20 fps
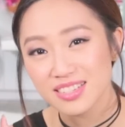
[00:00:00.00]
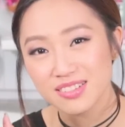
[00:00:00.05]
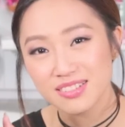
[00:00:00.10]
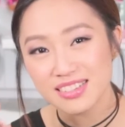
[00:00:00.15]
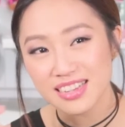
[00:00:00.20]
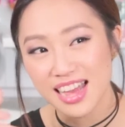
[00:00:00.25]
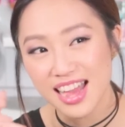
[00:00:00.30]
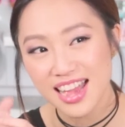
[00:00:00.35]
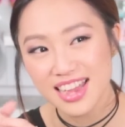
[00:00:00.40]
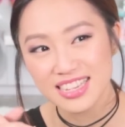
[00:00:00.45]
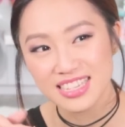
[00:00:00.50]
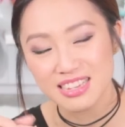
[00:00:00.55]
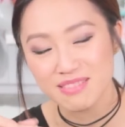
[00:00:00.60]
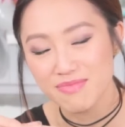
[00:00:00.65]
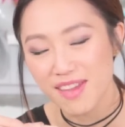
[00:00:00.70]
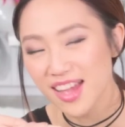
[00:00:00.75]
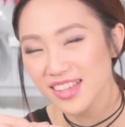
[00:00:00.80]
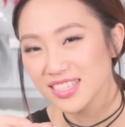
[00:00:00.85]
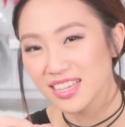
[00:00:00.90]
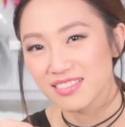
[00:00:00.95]
so nice, he
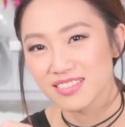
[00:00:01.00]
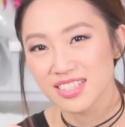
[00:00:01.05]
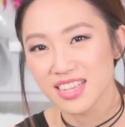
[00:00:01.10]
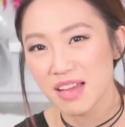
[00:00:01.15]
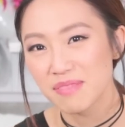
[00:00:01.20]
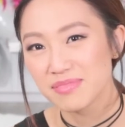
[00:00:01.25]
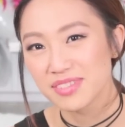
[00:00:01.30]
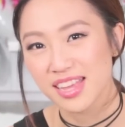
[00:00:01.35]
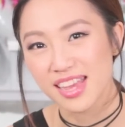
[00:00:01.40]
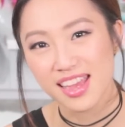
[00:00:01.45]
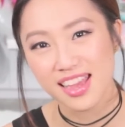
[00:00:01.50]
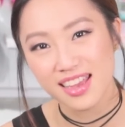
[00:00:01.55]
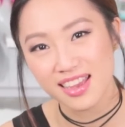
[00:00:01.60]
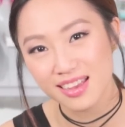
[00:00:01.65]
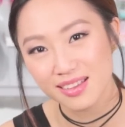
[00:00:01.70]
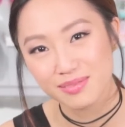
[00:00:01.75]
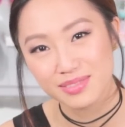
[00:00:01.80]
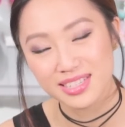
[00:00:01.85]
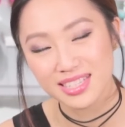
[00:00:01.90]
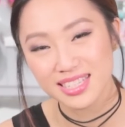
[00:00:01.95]
must have some
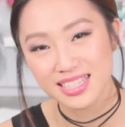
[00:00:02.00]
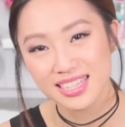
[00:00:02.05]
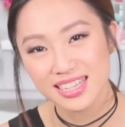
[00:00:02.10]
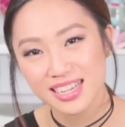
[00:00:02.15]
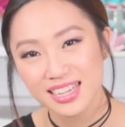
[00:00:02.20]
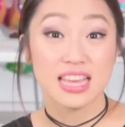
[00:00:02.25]
tips.